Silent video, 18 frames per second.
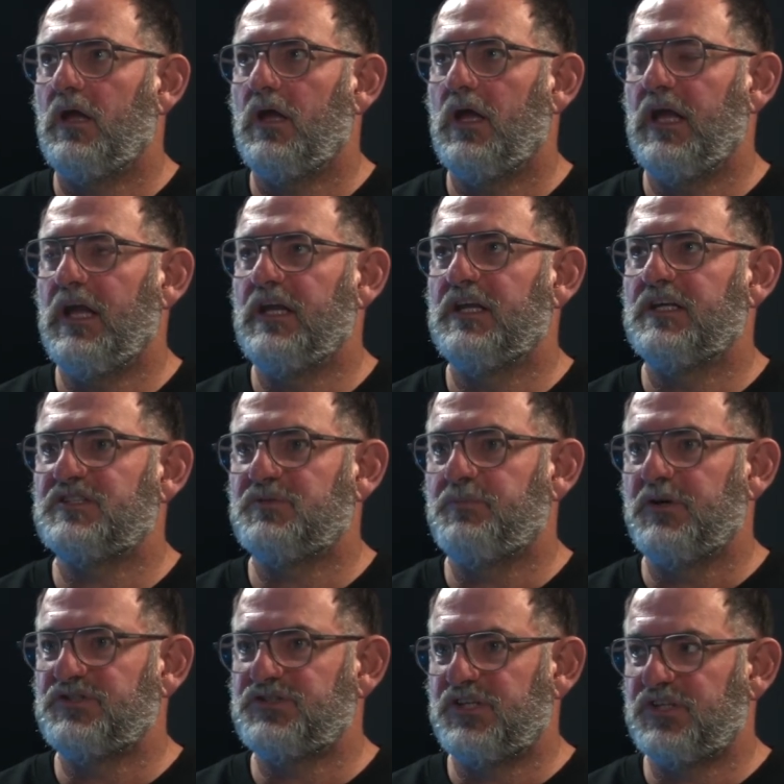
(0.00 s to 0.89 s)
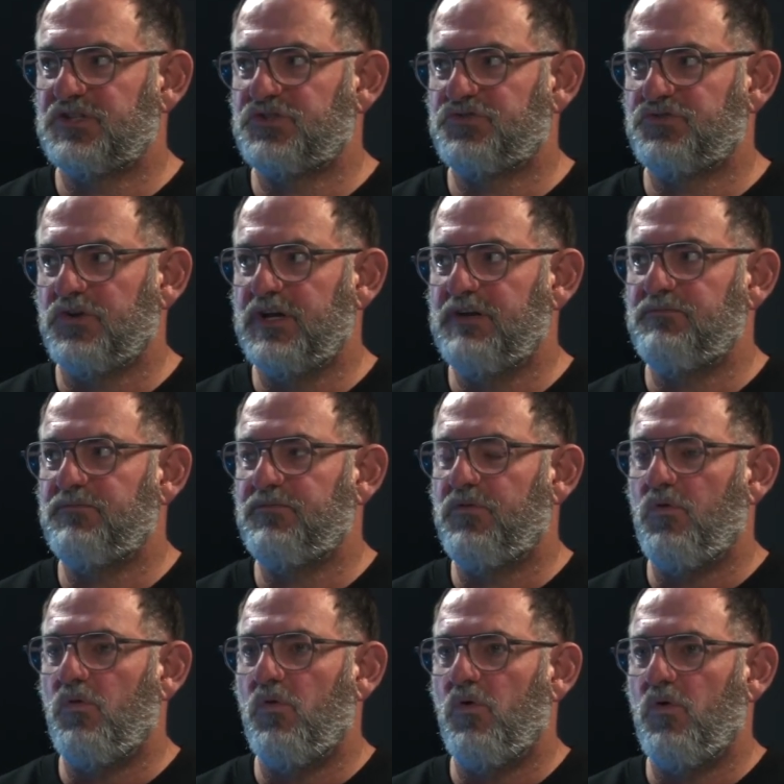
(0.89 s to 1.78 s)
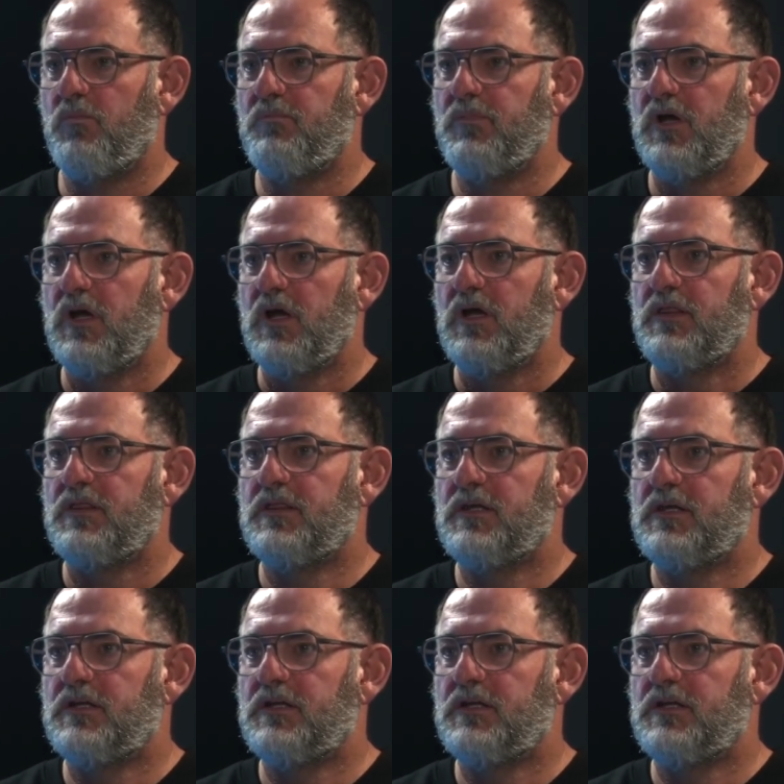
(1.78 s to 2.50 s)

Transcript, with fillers: in its most extreme form, the